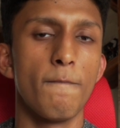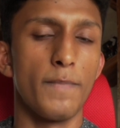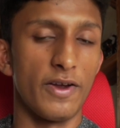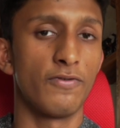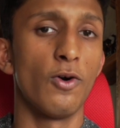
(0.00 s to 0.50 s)

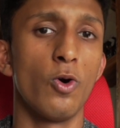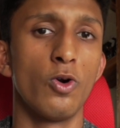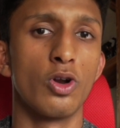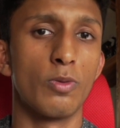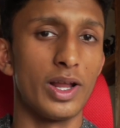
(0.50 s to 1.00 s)
my
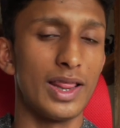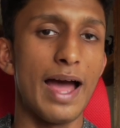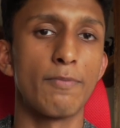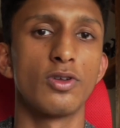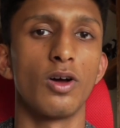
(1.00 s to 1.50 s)
phone or my
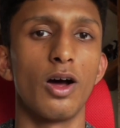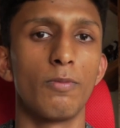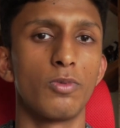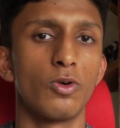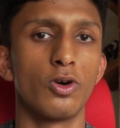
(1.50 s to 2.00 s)

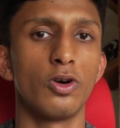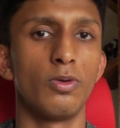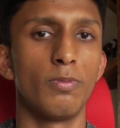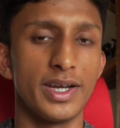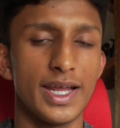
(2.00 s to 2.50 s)
laptop or
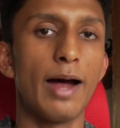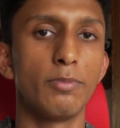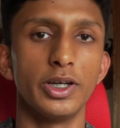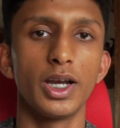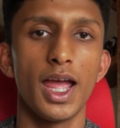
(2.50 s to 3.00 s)
my
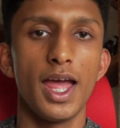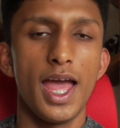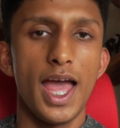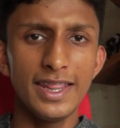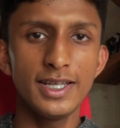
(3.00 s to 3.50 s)
tablet.
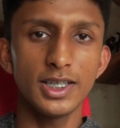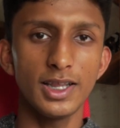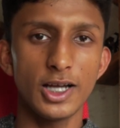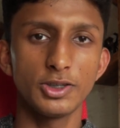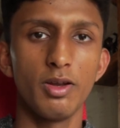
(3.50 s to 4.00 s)
And this
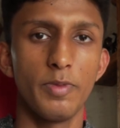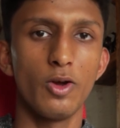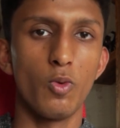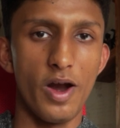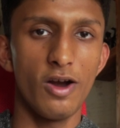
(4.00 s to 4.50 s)
allows me to be
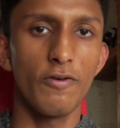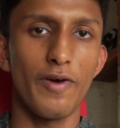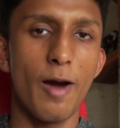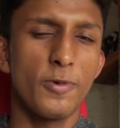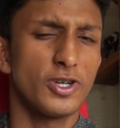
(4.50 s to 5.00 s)
aware of
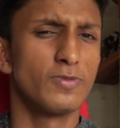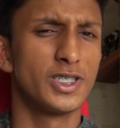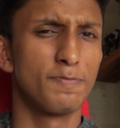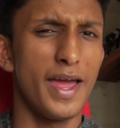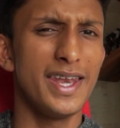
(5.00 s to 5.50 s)
how much I'm
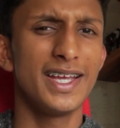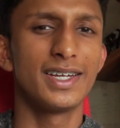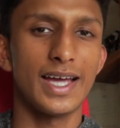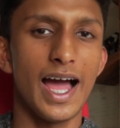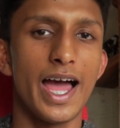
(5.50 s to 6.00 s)
spending
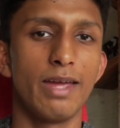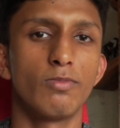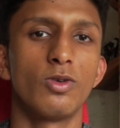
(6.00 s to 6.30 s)
time